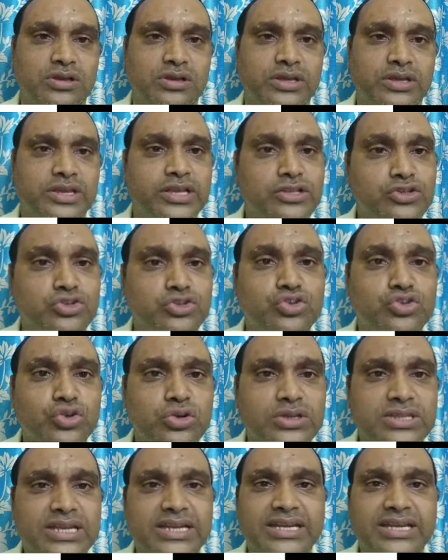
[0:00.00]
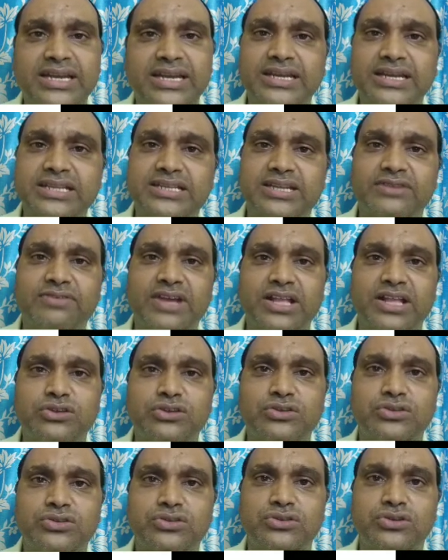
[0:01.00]
can you store 30 integer
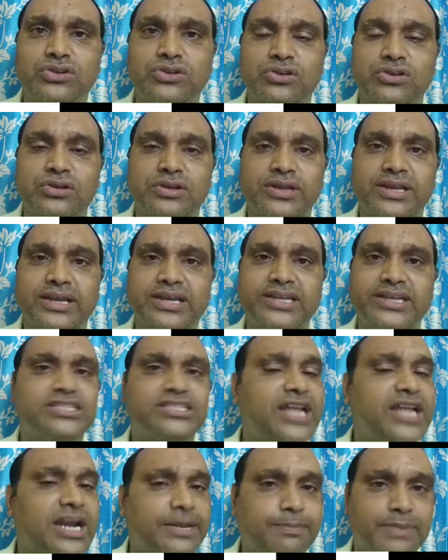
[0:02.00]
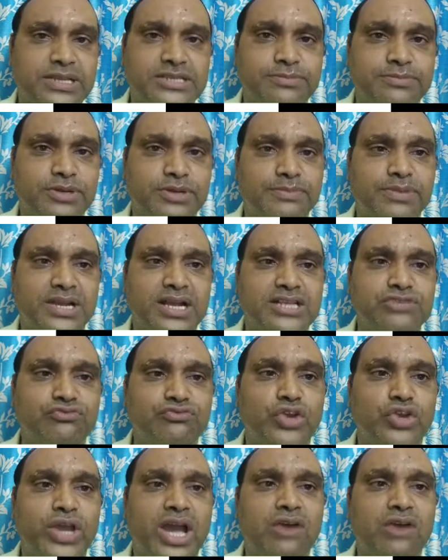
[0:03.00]
values? It is not possible, because
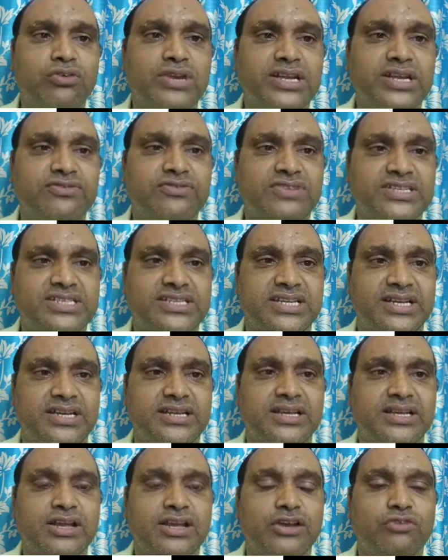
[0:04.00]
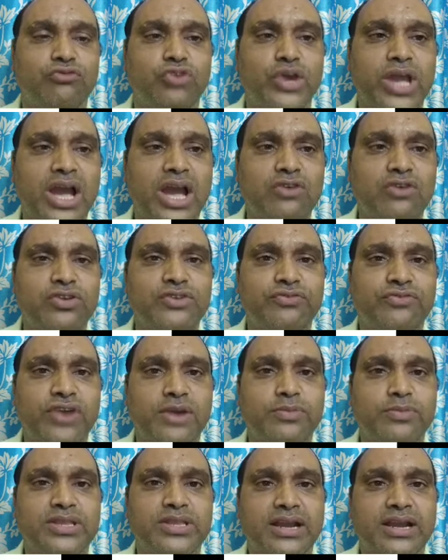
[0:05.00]
we have requested, we have
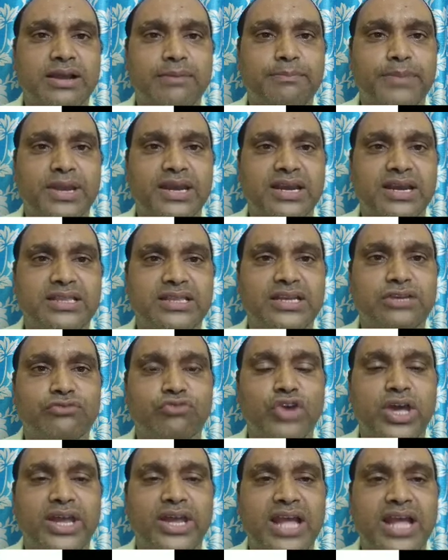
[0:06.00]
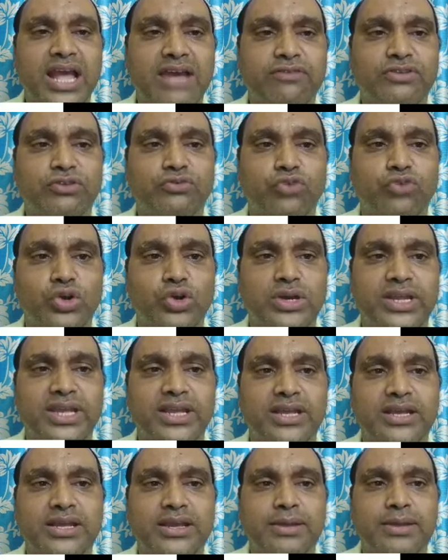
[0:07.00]
informed the compiler that we are having
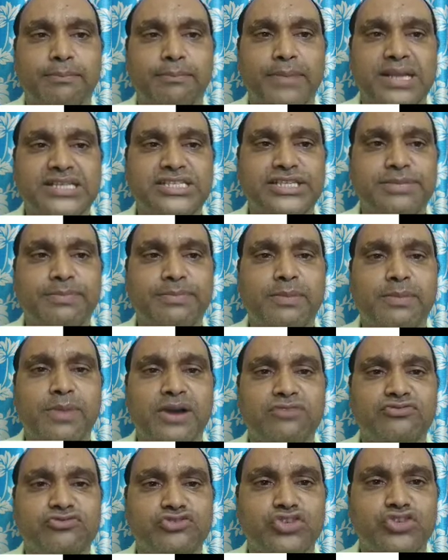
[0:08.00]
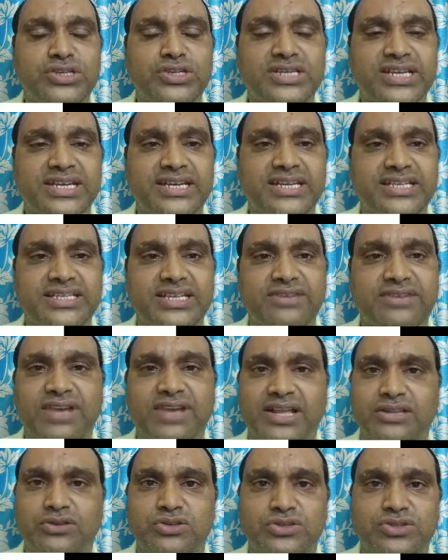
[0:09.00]
only maximum of 20 integer
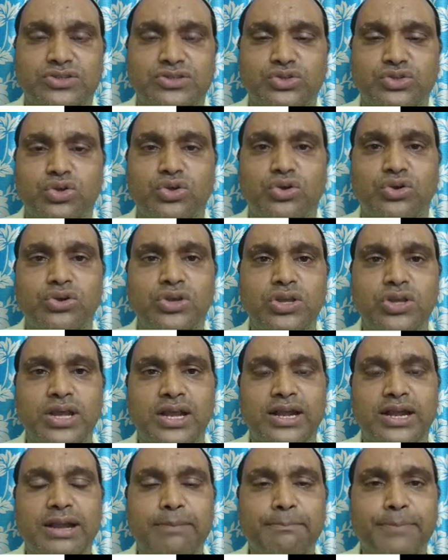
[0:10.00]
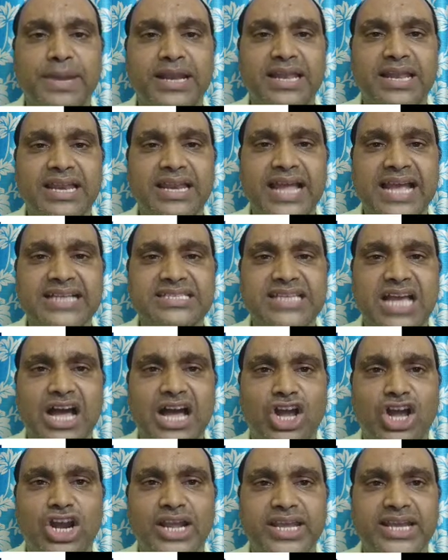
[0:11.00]
values. So compiler has
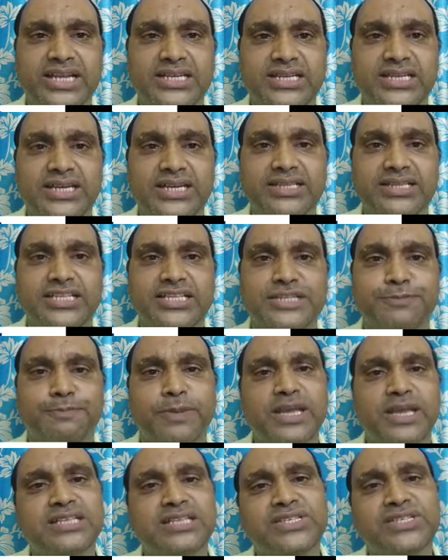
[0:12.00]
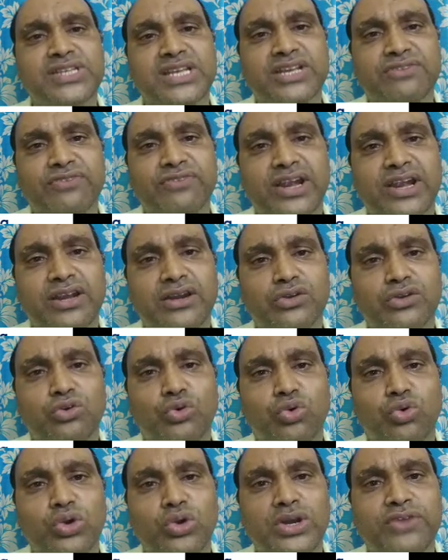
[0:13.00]
allocated the space required
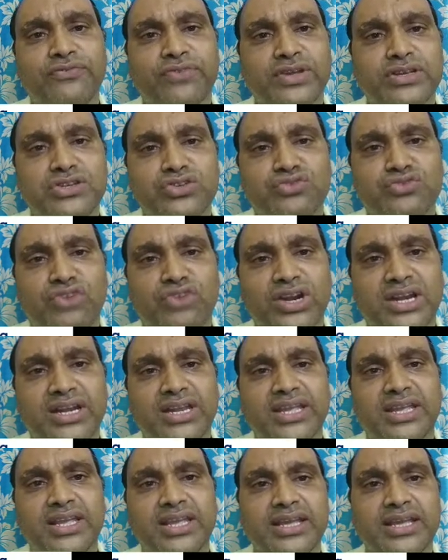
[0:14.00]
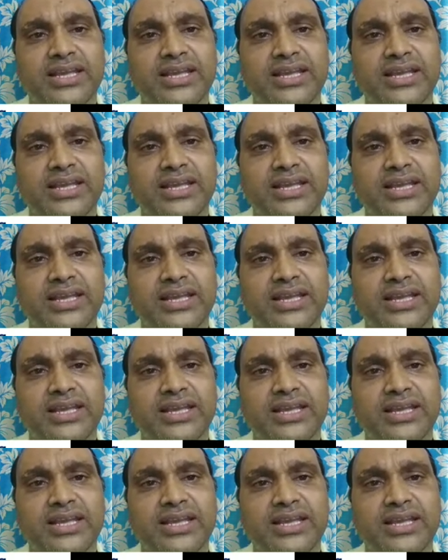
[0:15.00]
only for 20